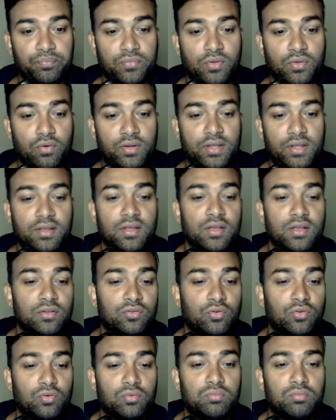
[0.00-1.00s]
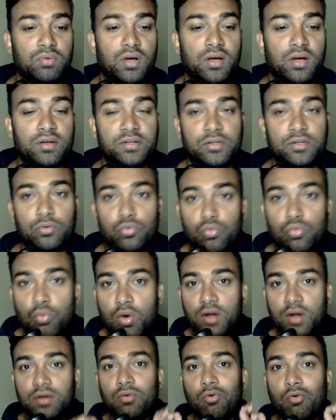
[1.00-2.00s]
Okay, so you
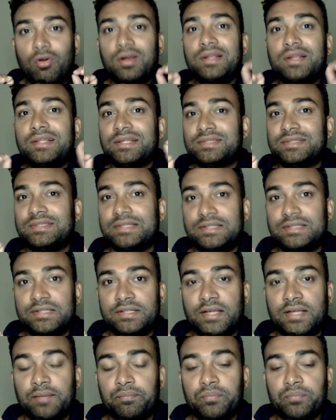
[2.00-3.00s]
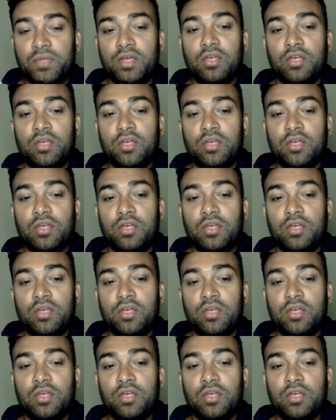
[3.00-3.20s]
want only the city name.